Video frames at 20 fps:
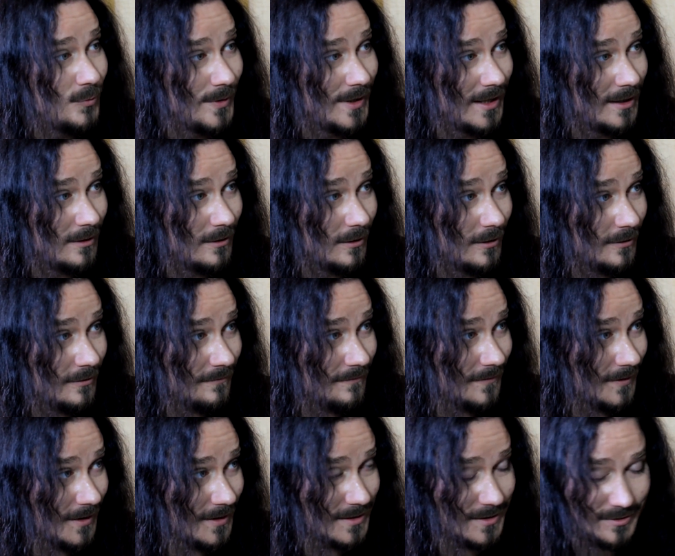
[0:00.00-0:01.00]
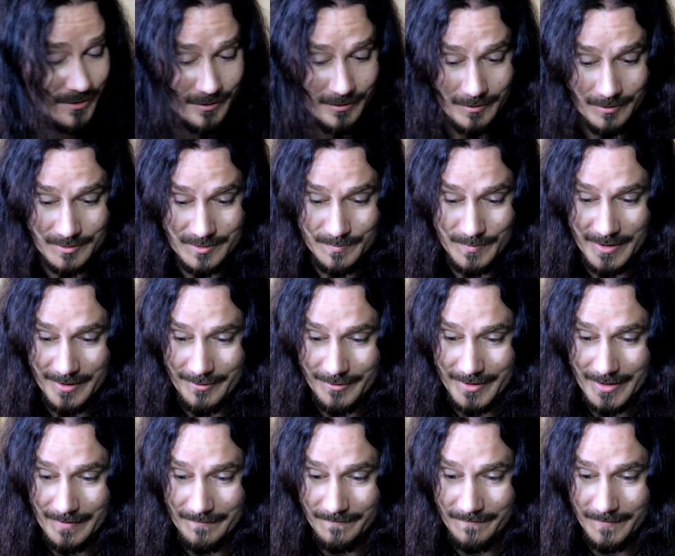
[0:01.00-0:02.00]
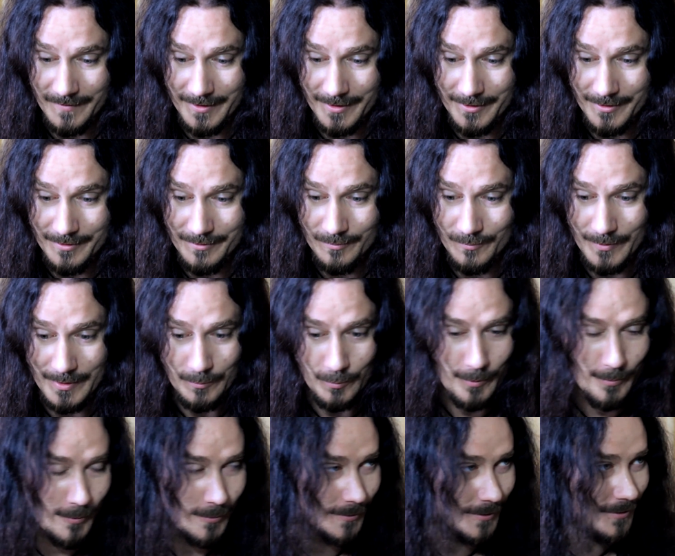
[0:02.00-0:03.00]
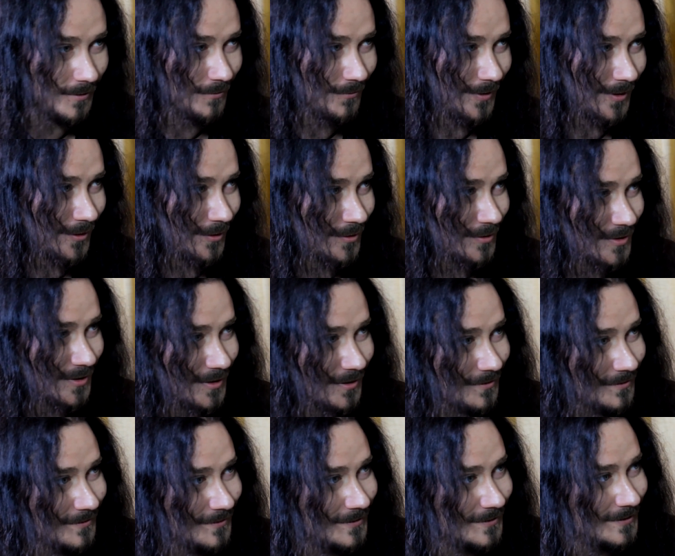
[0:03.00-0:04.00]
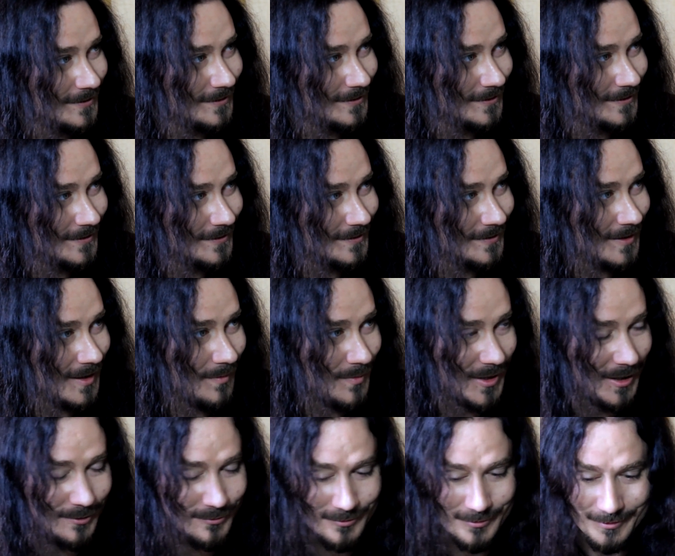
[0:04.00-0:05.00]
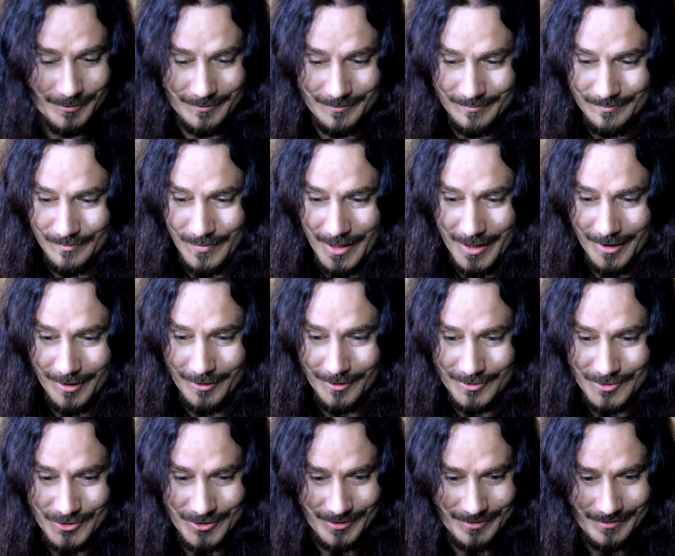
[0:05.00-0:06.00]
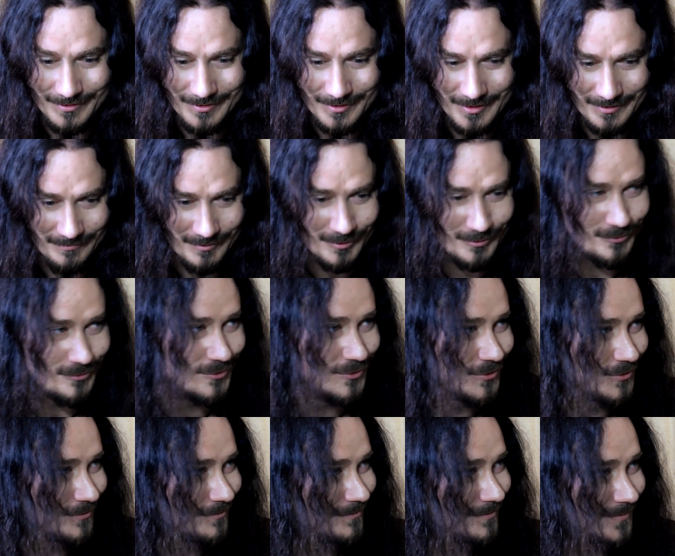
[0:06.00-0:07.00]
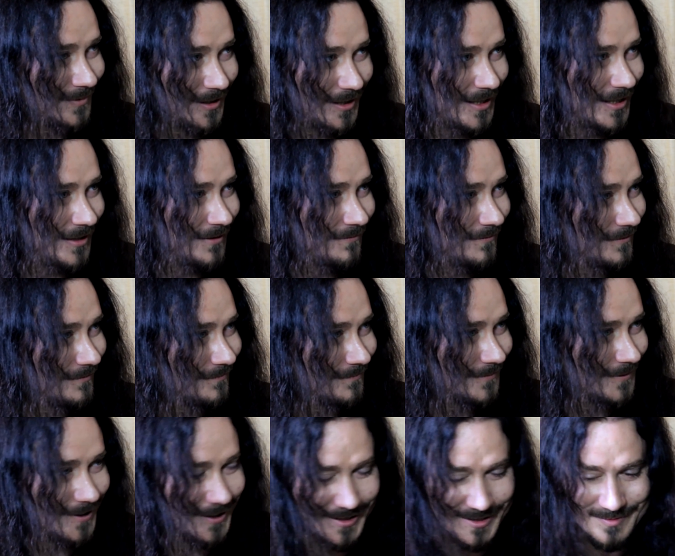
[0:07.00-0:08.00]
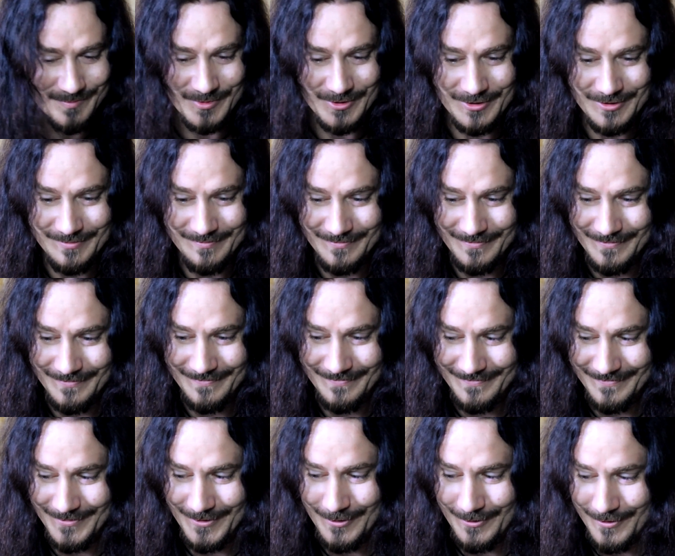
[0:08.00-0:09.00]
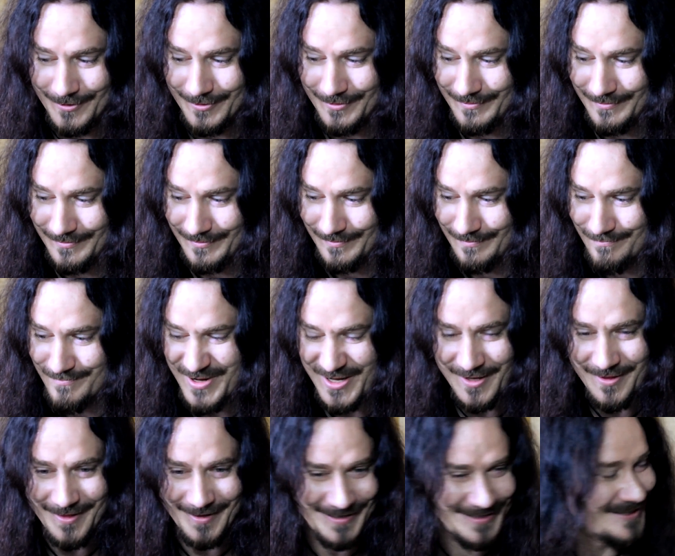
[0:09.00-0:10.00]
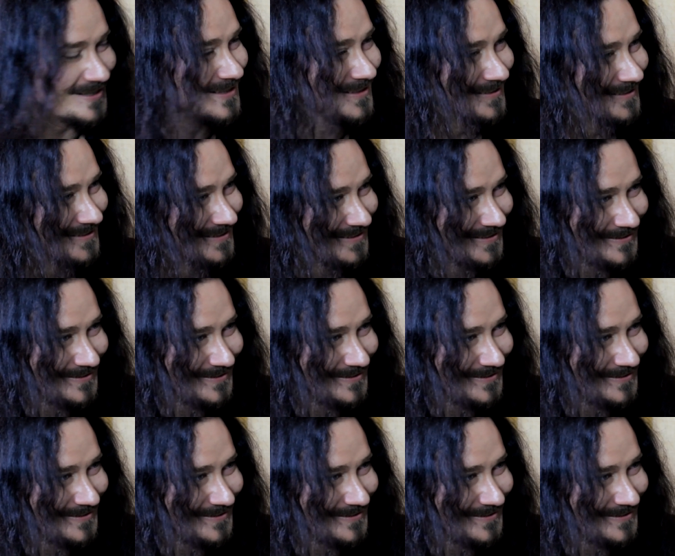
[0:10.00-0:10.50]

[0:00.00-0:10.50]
We had a lot of nice talks by the campfire when we were rehearsing about biology, evolution, life, cosmos, all the big things.